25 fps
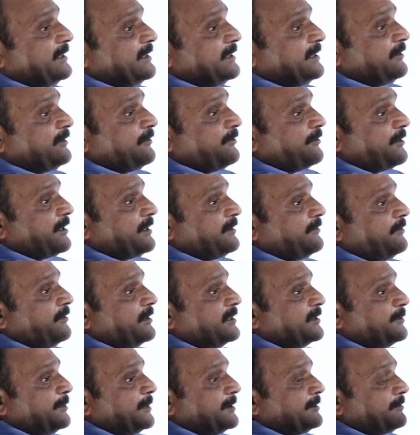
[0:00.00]
is different, for
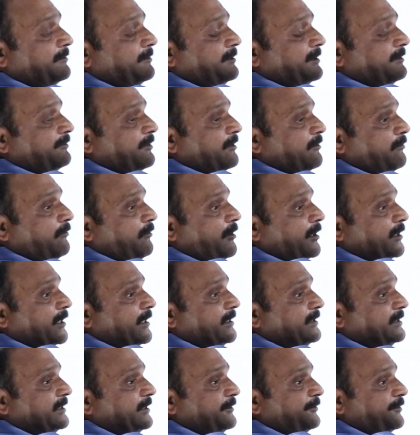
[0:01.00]
specific heat for water
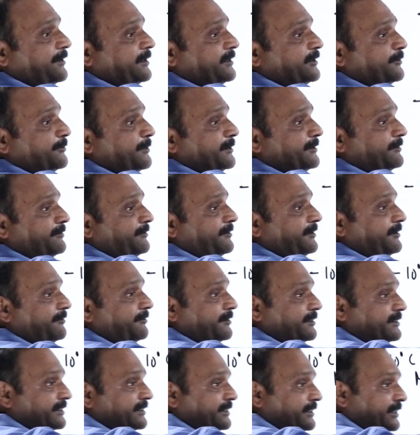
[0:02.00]
is different, specific heat
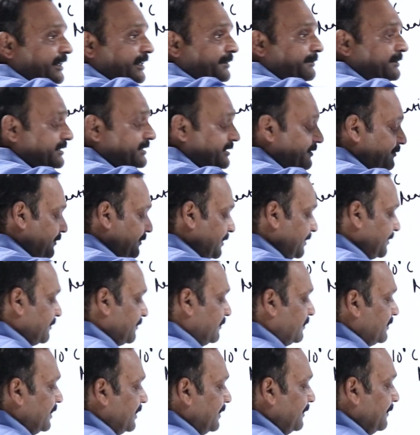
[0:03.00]
for steam is different.
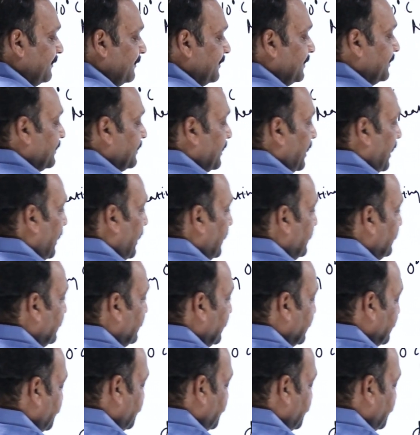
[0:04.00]
Okay, I'll take